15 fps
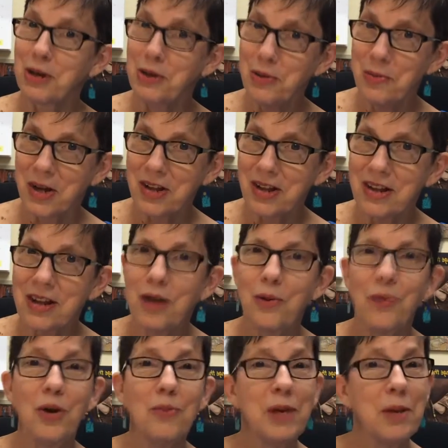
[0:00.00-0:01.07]
Cuba
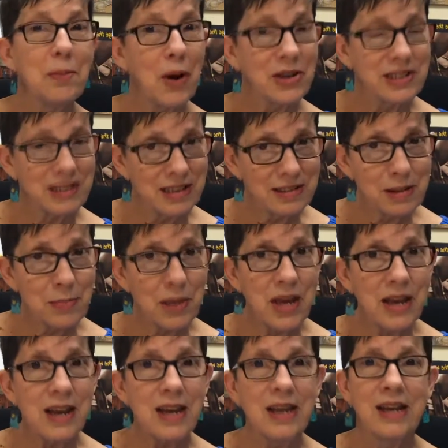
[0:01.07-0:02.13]
will be
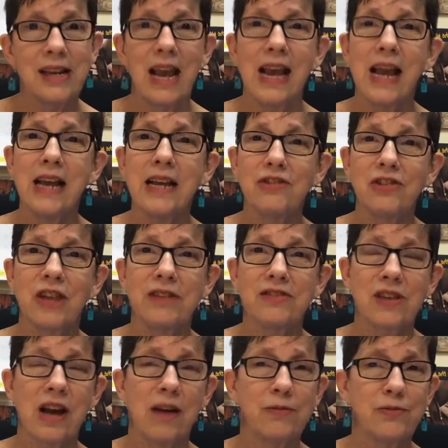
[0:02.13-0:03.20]
participating in
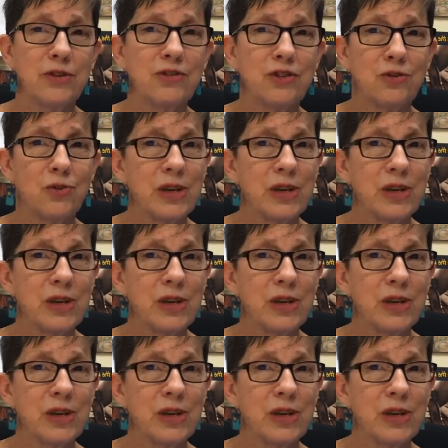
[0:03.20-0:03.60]
AHS Conference